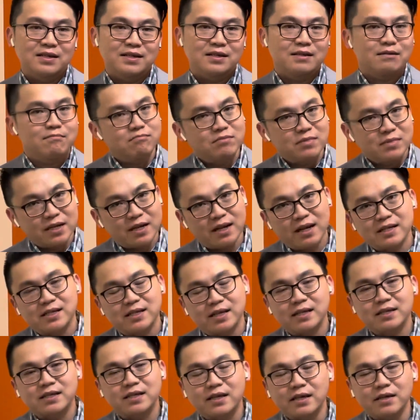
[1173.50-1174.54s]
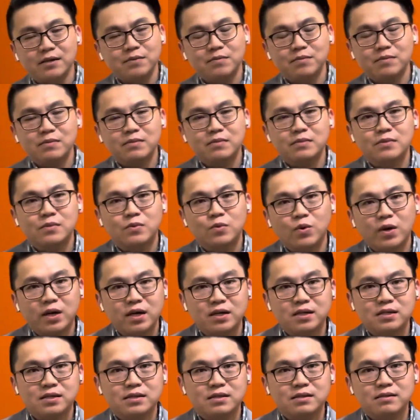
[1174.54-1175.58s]
And I said to him,
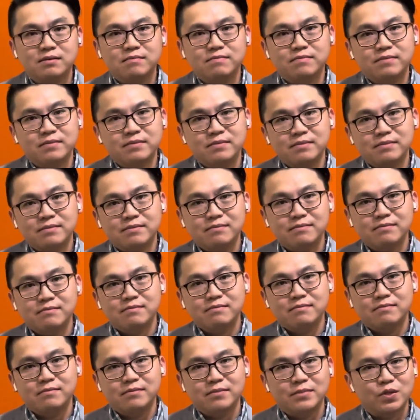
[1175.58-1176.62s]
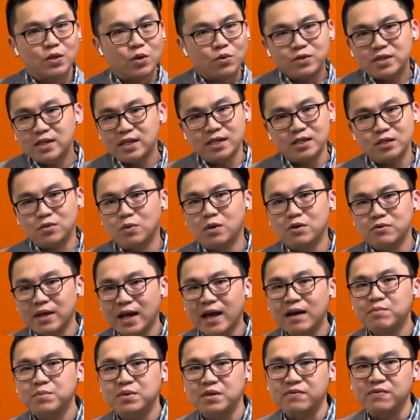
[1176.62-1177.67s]
well, those things won't
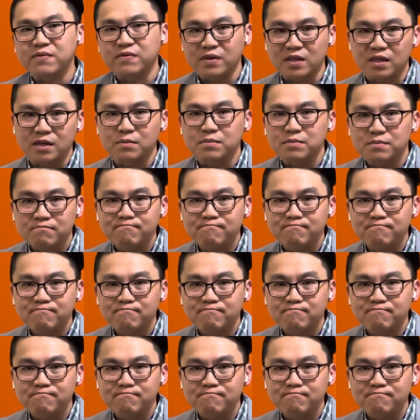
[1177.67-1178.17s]
happen for them.